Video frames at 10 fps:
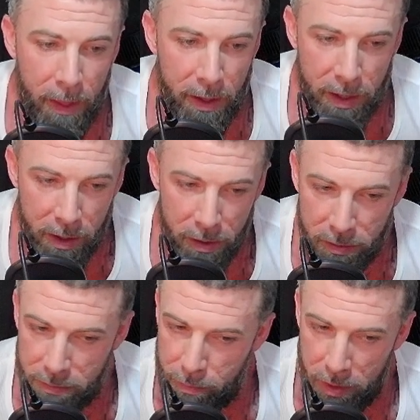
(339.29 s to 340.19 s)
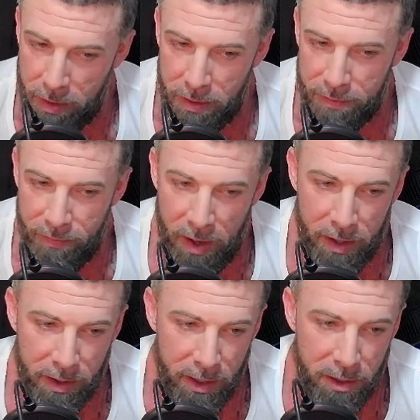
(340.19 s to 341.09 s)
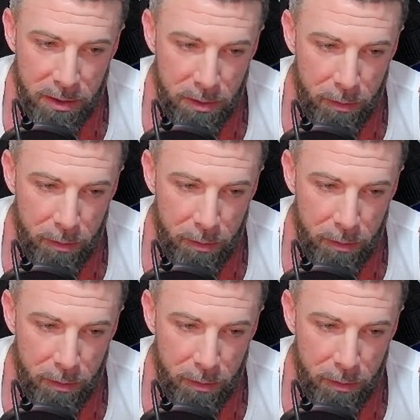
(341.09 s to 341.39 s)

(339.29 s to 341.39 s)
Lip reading: Here is fine. The